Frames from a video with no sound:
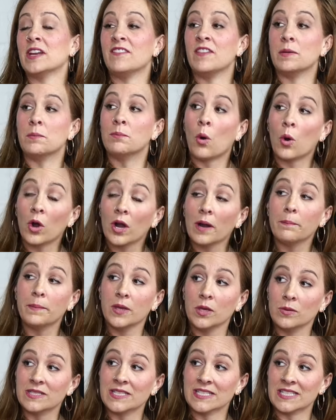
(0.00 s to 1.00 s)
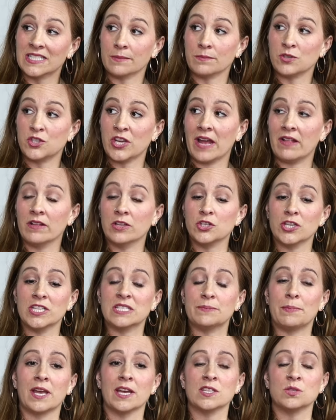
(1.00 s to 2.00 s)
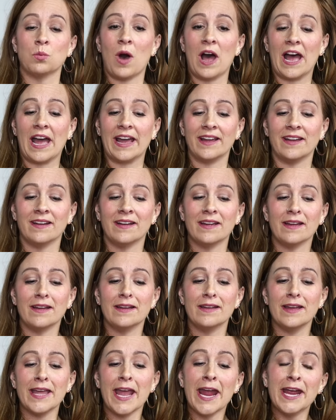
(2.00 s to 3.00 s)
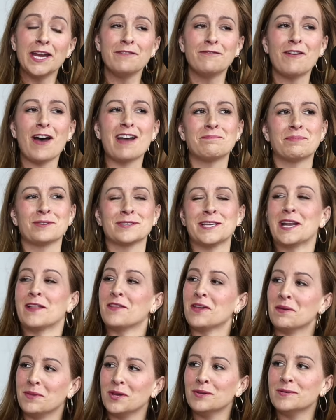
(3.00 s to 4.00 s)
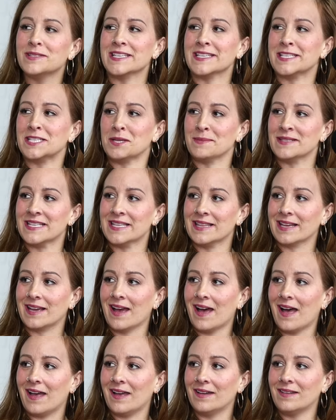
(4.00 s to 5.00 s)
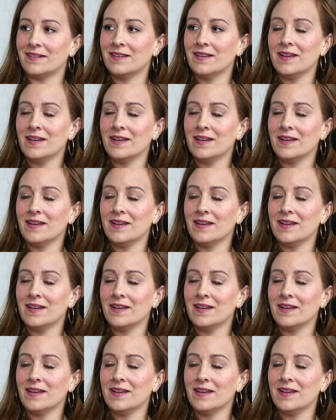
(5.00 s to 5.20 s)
even more immune system challenges, okay. because why? eighty-five percent of the immune system's in the gut.